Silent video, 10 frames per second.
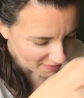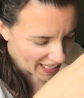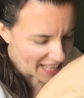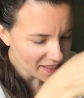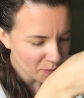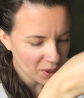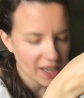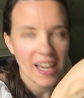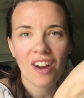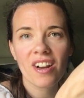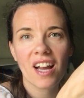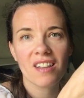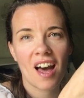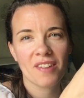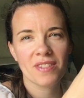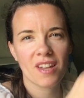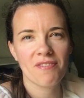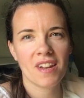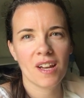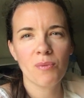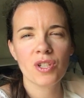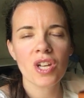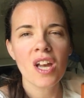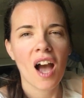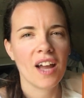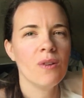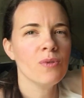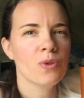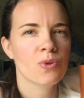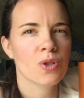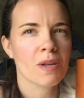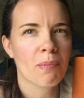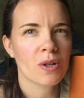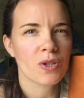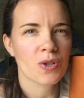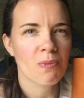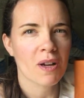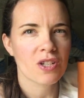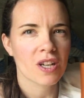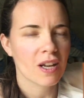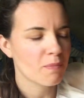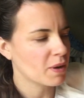And then when I carry a lot of stuff in it, which I don't usually put too much in it,